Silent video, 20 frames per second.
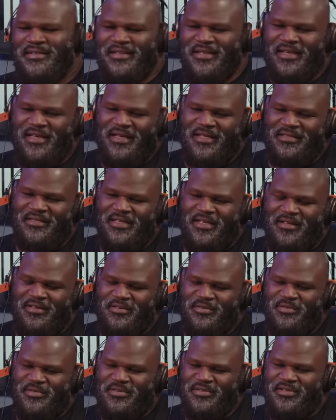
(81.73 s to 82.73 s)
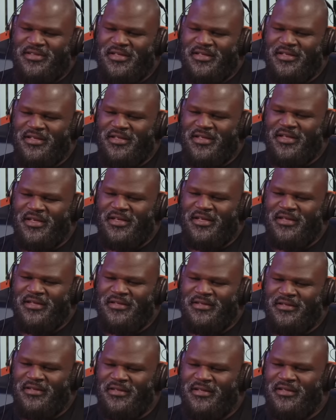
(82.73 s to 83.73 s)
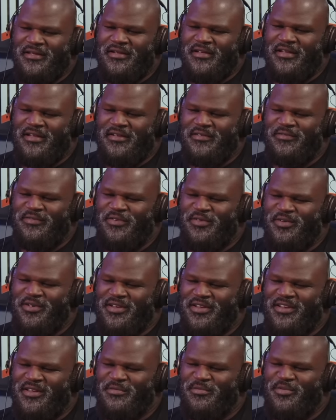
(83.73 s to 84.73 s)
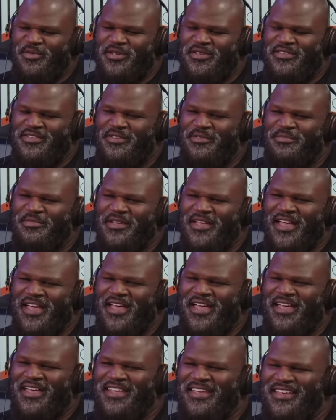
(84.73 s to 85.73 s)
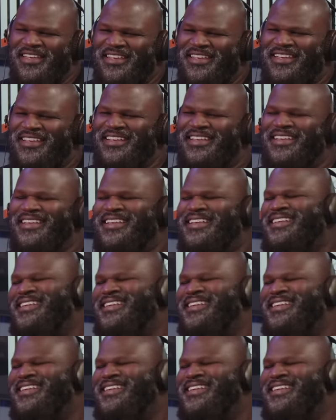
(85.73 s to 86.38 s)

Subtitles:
I thought it was the Hong Kong Fu, the number one super guy.